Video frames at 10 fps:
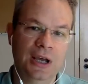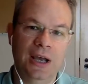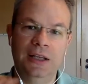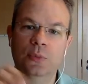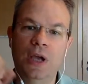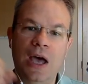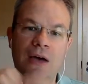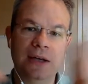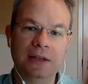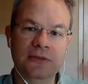and then we
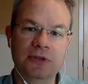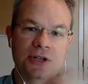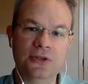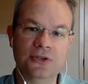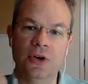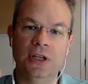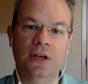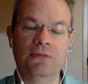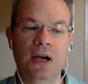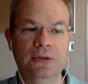have active regions going
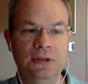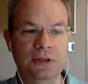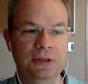around,